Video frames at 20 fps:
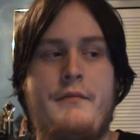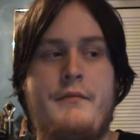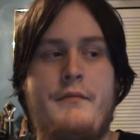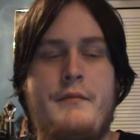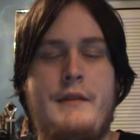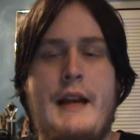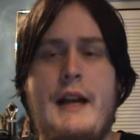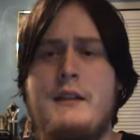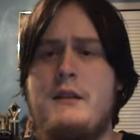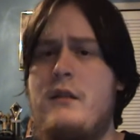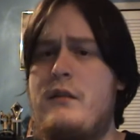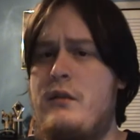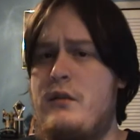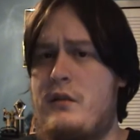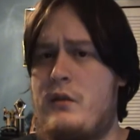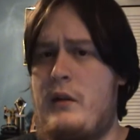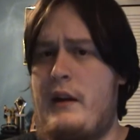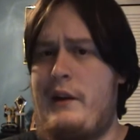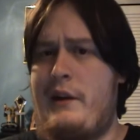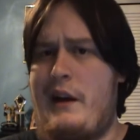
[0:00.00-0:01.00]
tactical
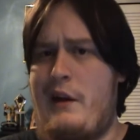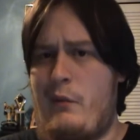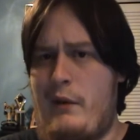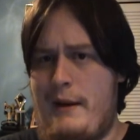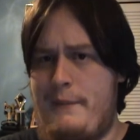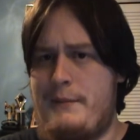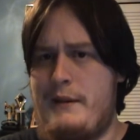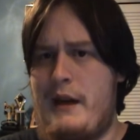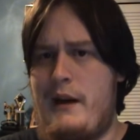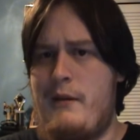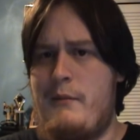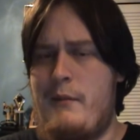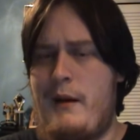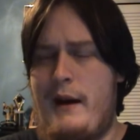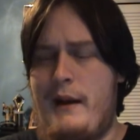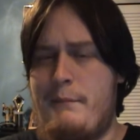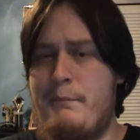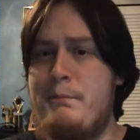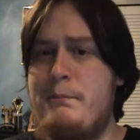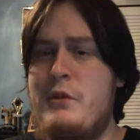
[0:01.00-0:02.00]
squad got wiped out
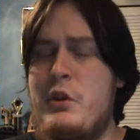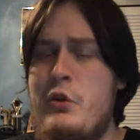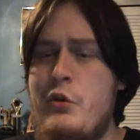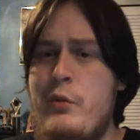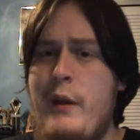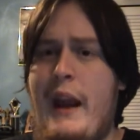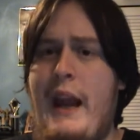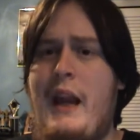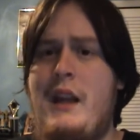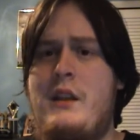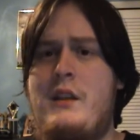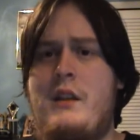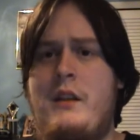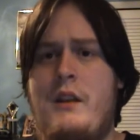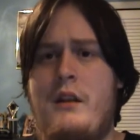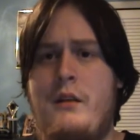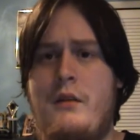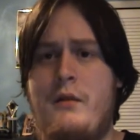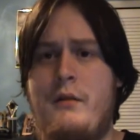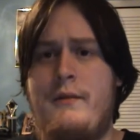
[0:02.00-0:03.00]
by 2
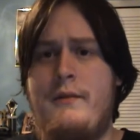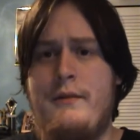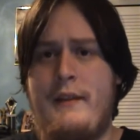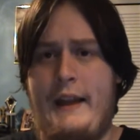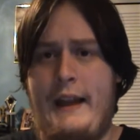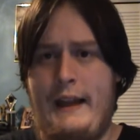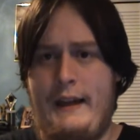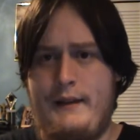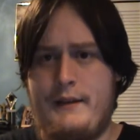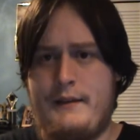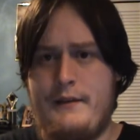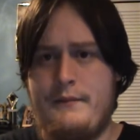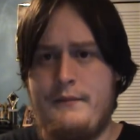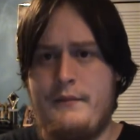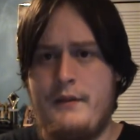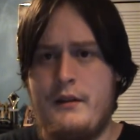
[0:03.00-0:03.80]
HQ flanks.